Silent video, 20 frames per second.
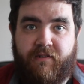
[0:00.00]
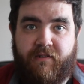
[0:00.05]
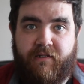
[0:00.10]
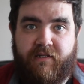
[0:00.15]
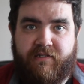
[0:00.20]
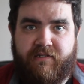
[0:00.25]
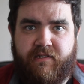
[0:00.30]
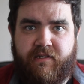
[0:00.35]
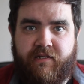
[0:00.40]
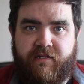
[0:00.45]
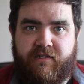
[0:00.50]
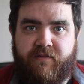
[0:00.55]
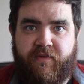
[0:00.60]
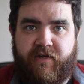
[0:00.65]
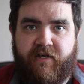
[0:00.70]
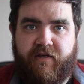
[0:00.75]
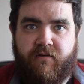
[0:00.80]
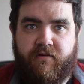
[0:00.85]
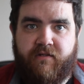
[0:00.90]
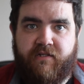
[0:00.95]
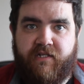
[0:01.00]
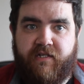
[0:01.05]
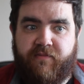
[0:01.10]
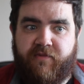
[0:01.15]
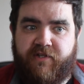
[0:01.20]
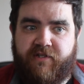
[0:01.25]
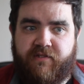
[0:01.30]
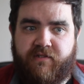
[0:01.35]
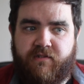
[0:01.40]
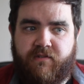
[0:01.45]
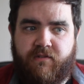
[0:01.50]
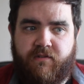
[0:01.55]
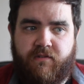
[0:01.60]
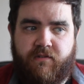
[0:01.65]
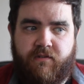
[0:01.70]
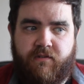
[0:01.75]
listening to my inner demons.